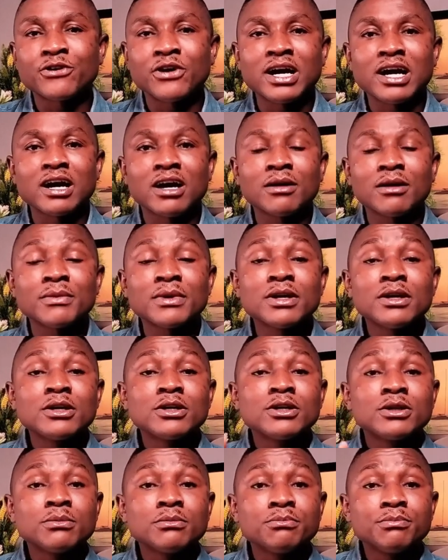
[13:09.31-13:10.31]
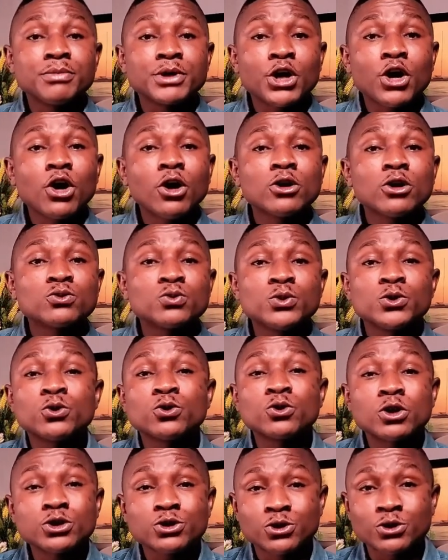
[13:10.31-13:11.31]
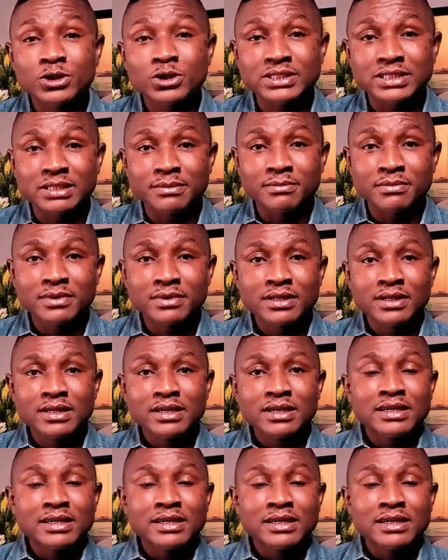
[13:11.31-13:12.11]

for help because we do not trust Him.